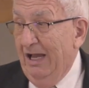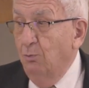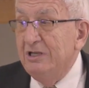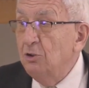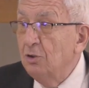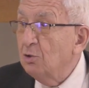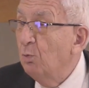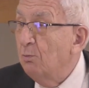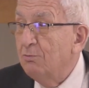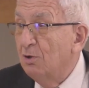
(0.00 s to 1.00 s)
that may be
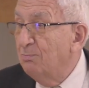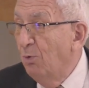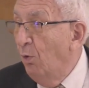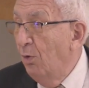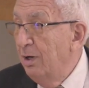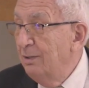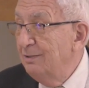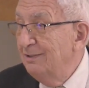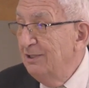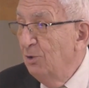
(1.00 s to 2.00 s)
important.
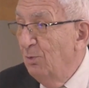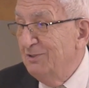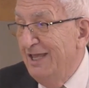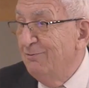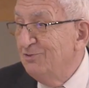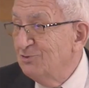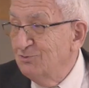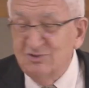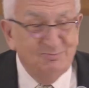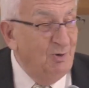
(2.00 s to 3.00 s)
You and I didn't
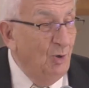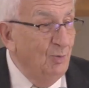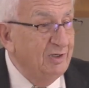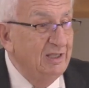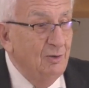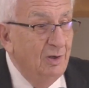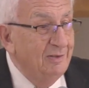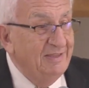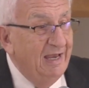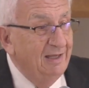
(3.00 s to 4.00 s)
have much
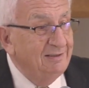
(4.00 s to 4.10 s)
choice.